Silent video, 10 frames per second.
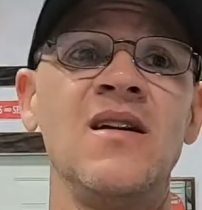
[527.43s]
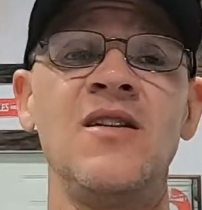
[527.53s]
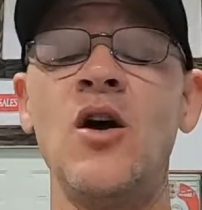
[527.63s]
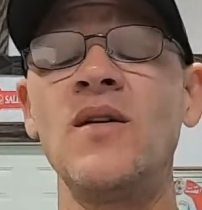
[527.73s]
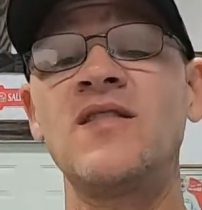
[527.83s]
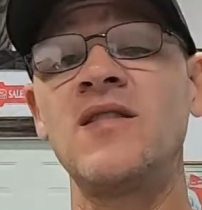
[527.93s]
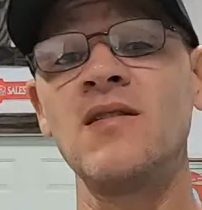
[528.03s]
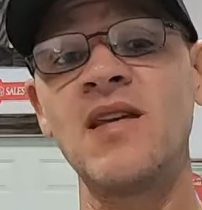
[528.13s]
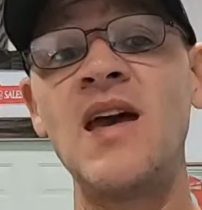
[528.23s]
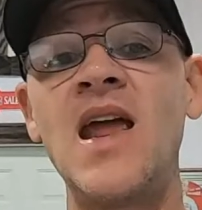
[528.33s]
it's
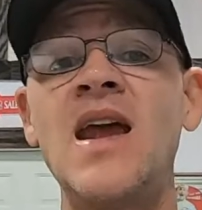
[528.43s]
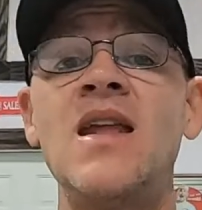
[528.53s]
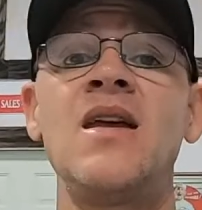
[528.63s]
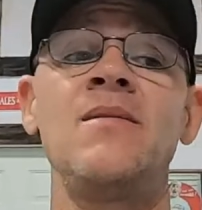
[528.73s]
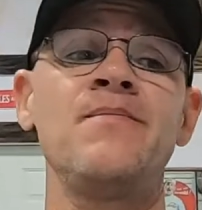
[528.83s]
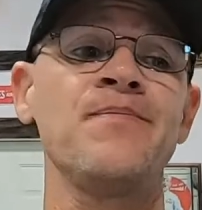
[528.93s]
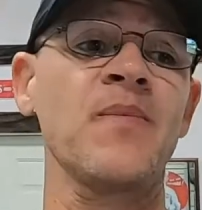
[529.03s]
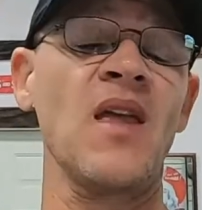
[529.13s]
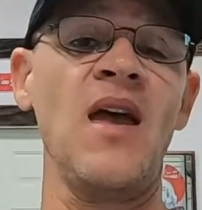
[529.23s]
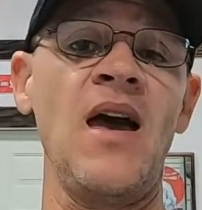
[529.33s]
still 1080.
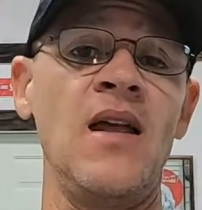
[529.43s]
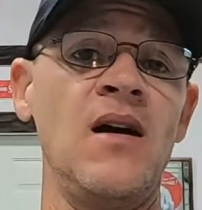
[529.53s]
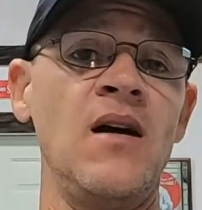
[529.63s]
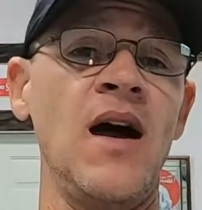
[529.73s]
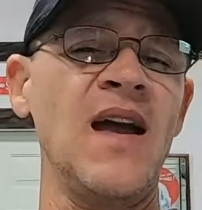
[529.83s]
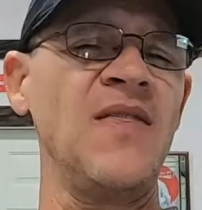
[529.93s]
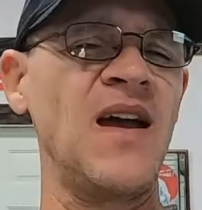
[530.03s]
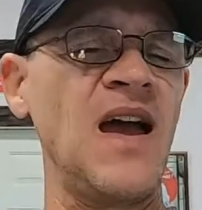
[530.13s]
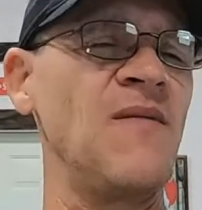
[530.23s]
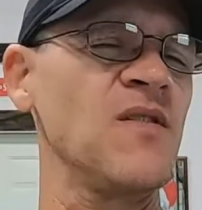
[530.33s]
And I
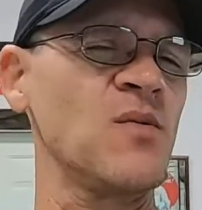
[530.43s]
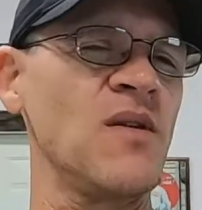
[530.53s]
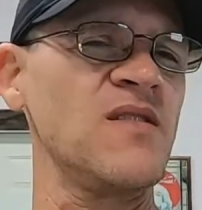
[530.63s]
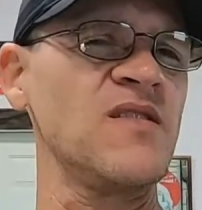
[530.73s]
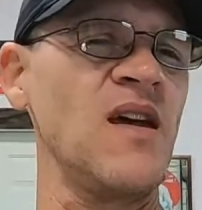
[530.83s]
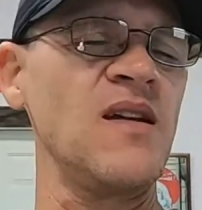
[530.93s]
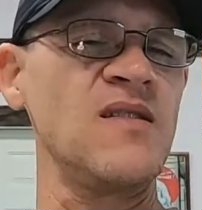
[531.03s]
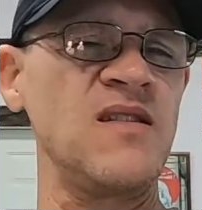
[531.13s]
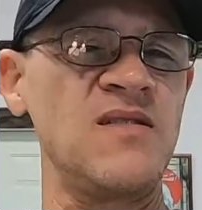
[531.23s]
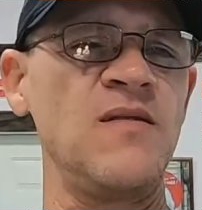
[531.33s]
think I have this one set at
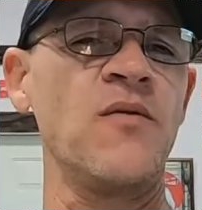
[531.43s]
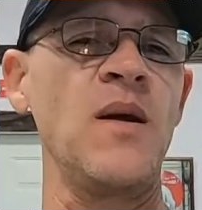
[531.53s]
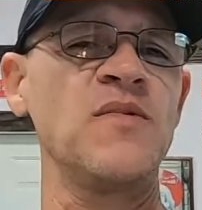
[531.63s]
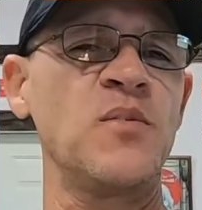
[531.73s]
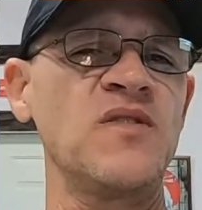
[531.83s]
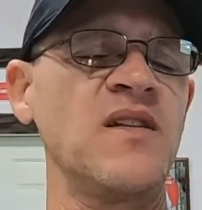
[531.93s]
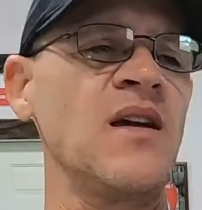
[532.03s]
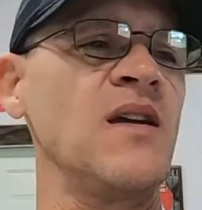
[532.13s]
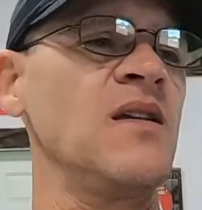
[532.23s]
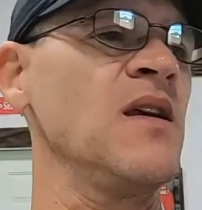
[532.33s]
60 frames per
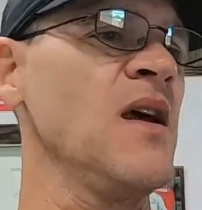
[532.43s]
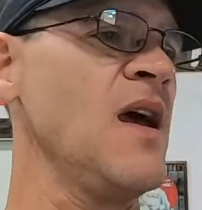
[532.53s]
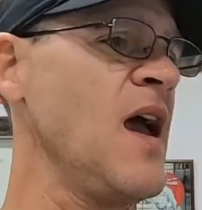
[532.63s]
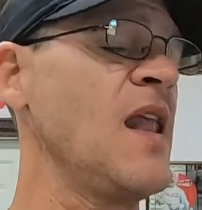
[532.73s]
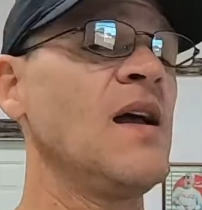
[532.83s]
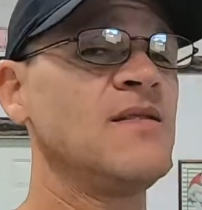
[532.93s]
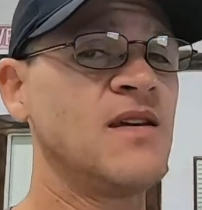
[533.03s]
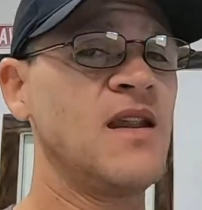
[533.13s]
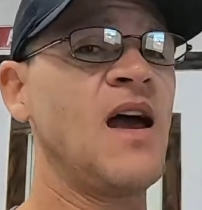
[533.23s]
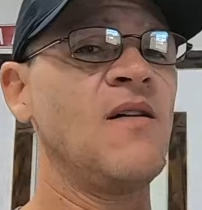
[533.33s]
second, and I
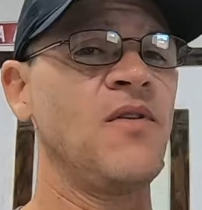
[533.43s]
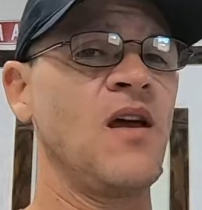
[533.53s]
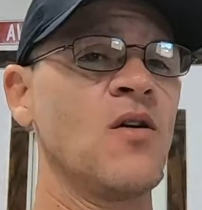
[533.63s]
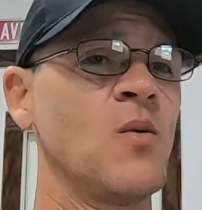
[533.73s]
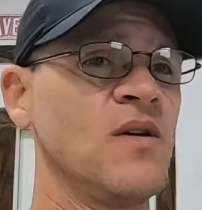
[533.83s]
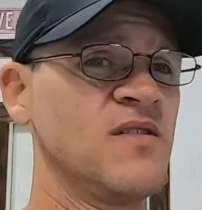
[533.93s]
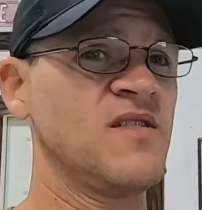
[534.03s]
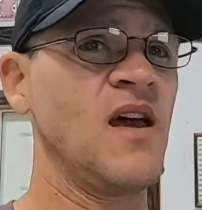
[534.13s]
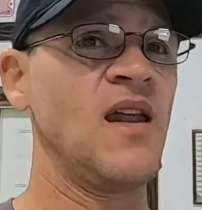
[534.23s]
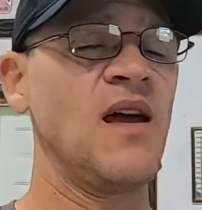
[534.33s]
did have the other one
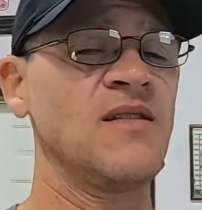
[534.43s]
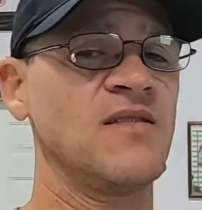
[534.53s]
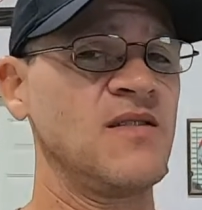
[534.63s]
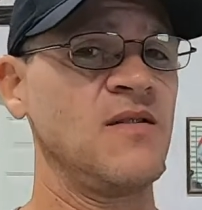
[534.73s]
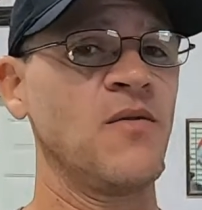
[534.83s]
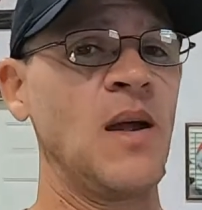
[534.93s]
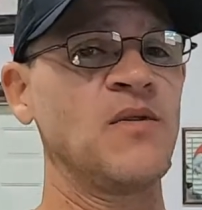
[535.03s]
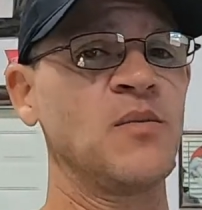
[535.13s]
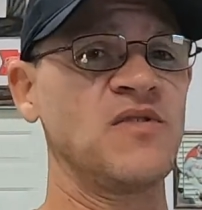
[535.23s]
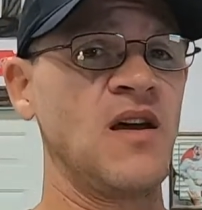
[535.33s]
set at 60
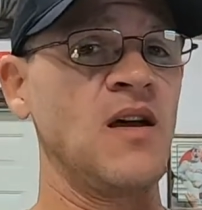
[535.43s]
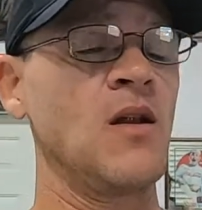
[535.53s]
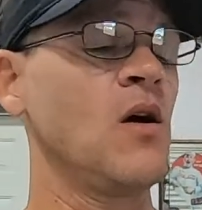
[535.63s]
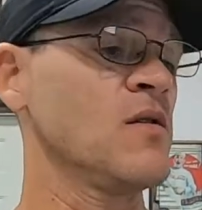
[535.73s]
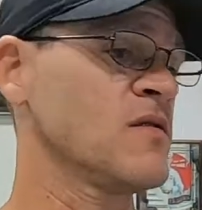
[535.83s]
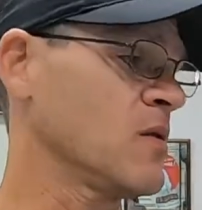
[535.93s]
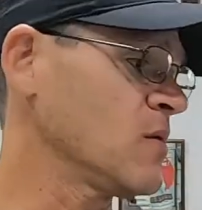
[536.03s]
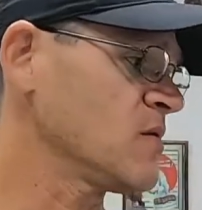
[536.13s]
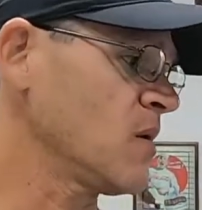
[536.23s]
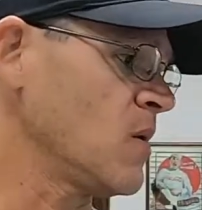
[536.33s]
frames per second also.
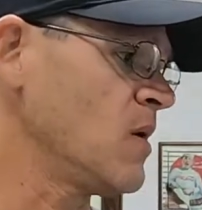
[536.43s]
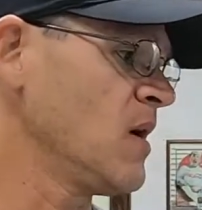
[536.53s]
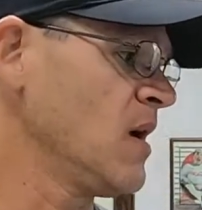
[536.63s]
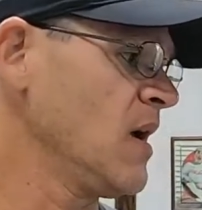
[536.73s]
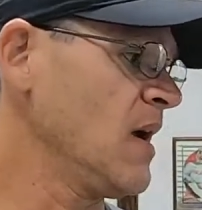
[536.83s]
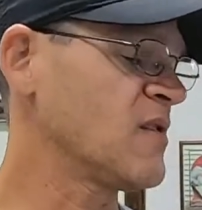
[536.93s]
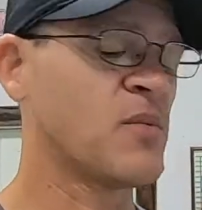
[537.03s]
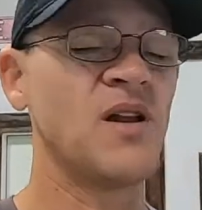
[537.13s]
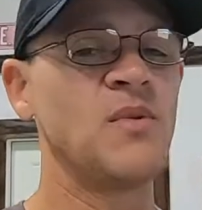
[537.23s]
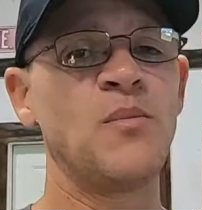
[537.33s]
So it's
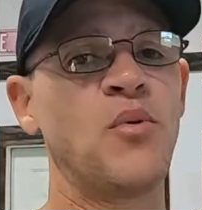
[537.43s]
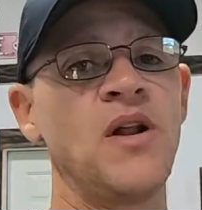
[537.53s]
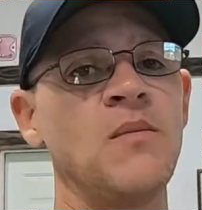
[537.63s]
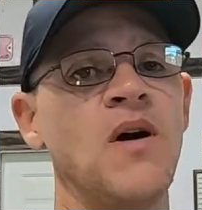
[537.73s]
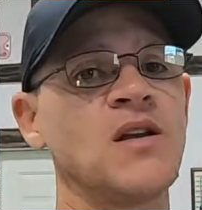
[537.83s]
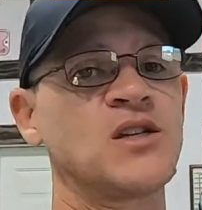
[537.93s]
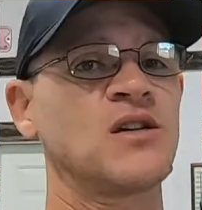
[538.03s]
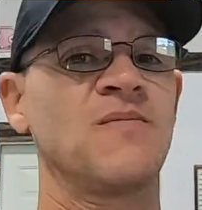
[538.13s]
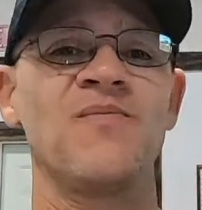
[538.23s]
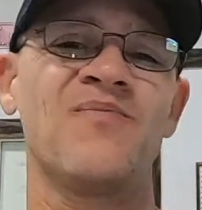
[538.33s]
going to be pretty
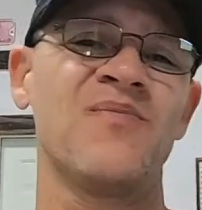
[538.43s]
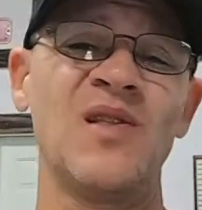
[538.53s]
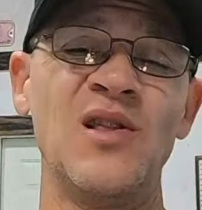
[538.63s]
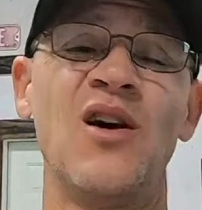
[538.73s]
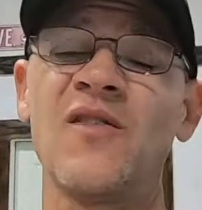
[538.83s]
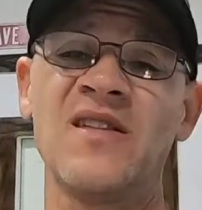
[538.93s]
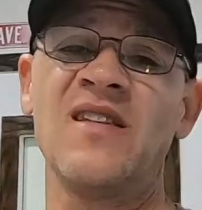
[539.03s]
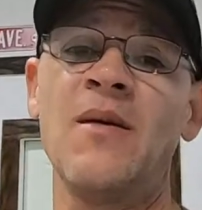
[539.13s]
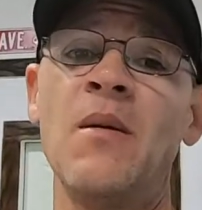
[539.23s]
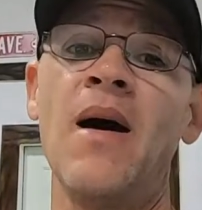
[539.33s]
much look the
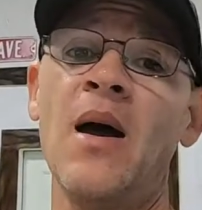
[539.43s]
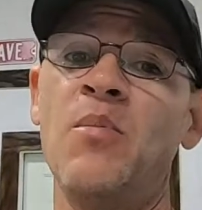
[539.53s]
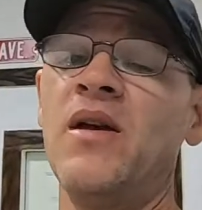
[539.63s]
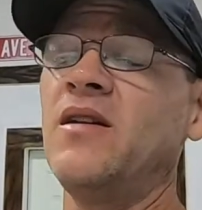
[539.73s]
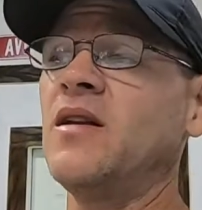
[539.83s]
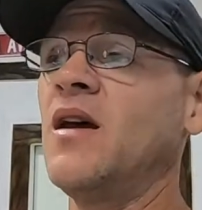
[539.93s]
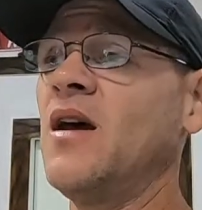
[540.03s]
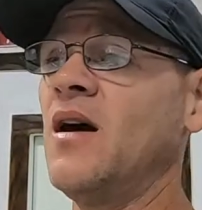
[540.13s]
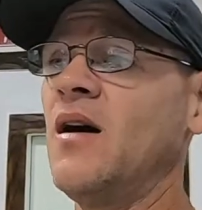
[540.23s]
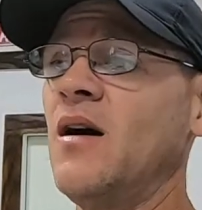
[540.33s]
same in my opinion.
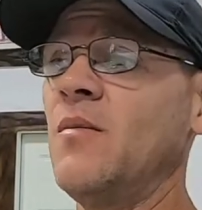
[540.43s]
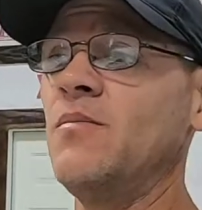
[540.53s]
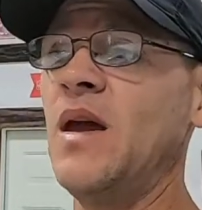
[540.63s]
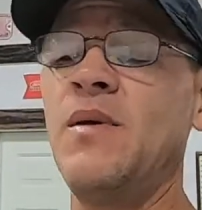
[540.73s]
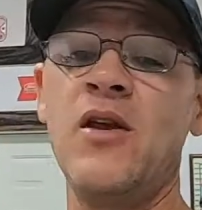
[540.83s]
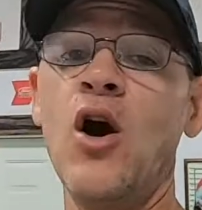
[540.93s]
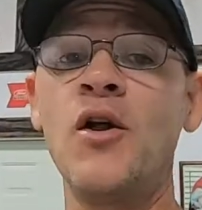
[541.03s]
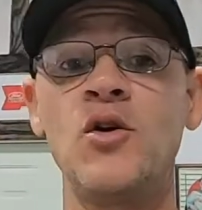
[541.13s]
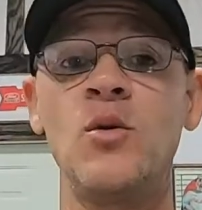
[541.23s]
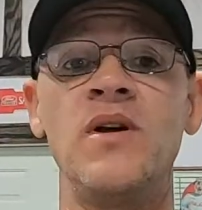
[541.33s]
Maybe the
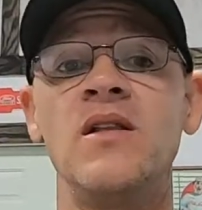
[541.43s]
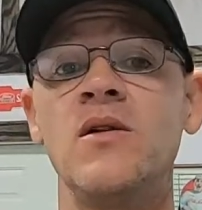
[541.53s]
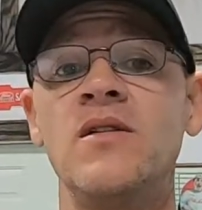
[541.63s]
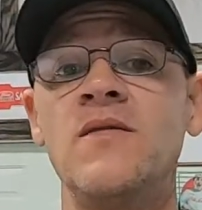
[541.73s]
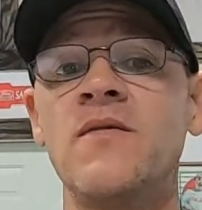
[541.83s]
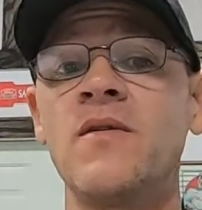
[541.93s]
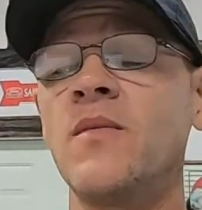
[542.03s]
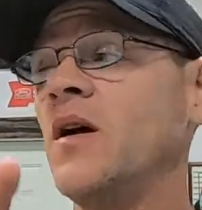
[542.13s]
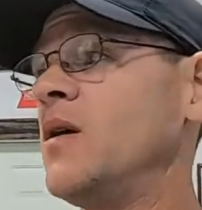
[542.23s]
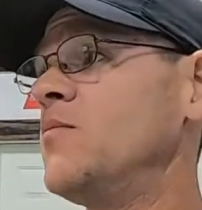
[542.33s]
audio will be a little
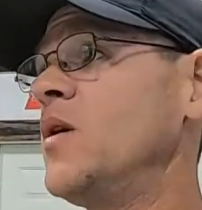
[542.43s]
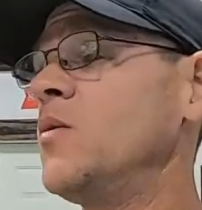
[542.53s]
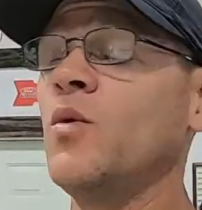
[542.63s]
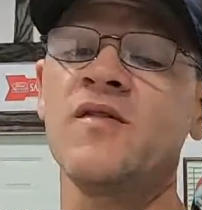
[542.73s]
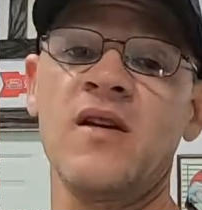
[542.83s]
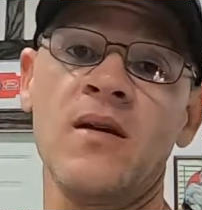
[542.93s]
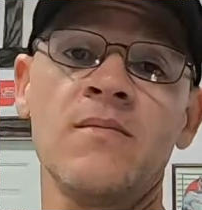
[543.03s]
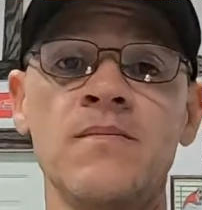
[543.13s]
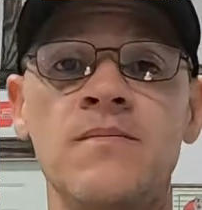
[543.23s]
different, but we'll see.